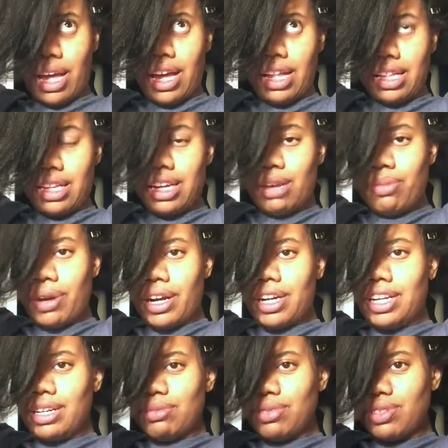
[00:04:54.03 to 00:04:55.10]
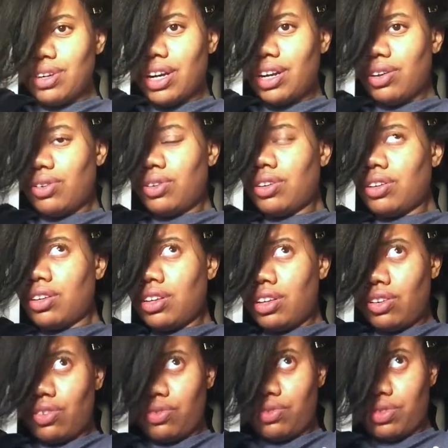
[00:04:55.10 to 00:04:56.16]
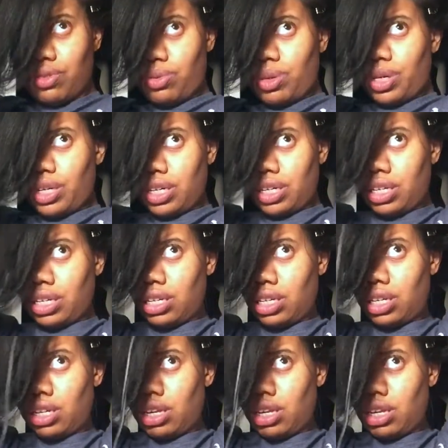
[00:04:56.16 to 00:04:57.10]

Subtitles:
the holiday party comes around for work.